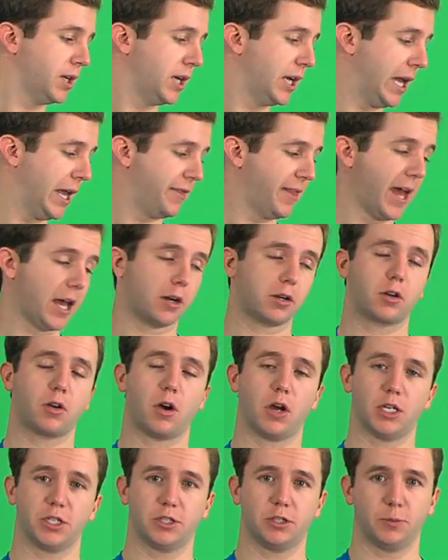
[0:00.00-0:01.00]
and that'll
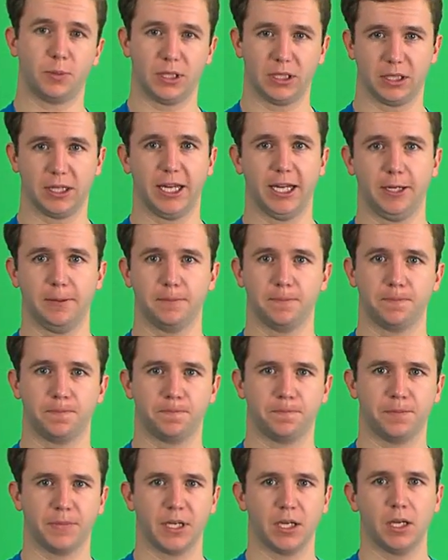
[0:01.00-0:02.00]
cause you to be late.
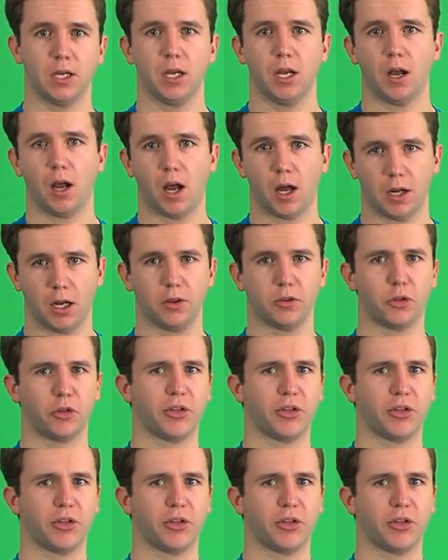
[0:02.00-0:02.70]
Another